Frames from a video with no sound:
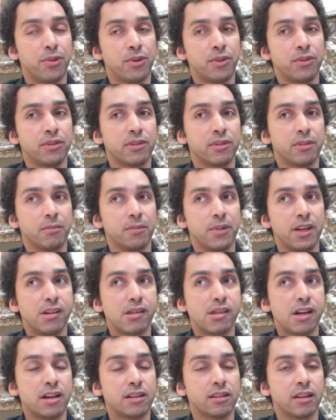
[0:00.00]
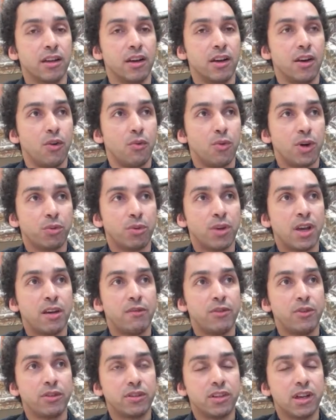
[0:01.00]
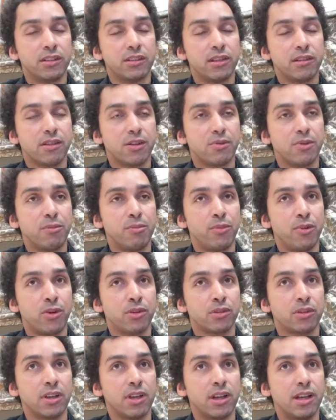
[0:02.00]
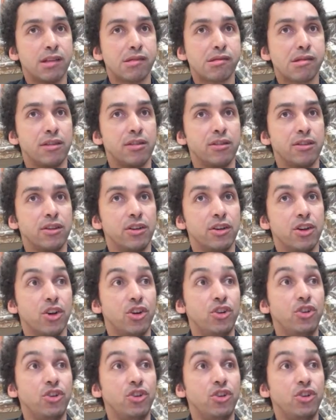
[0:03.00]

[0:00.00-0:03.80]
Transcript: point is that what we have looked at in the report is the